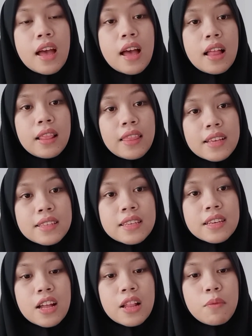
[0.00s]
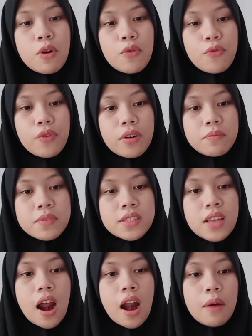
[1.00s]
Lexical morphemes
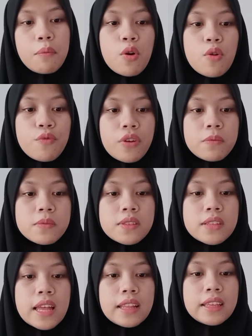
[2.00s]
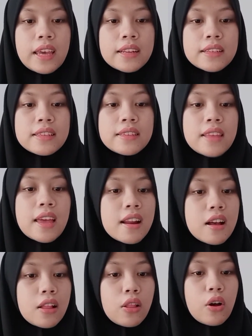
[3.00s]
are morphemes that can stand
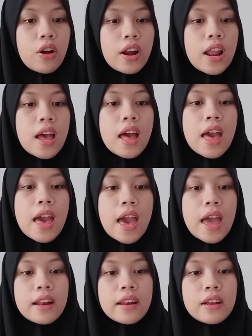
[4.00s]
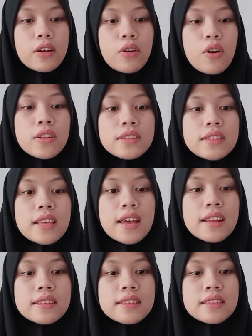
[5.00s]
alone and the
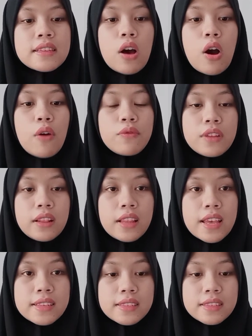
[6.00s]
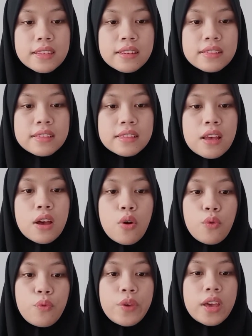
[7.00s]
contents of the lessons
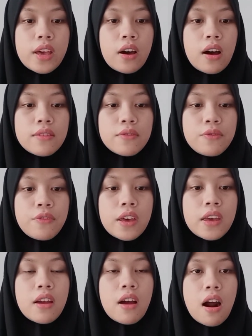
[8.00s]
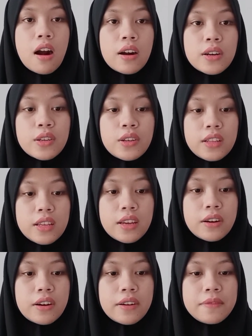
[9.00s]
we convey are clear.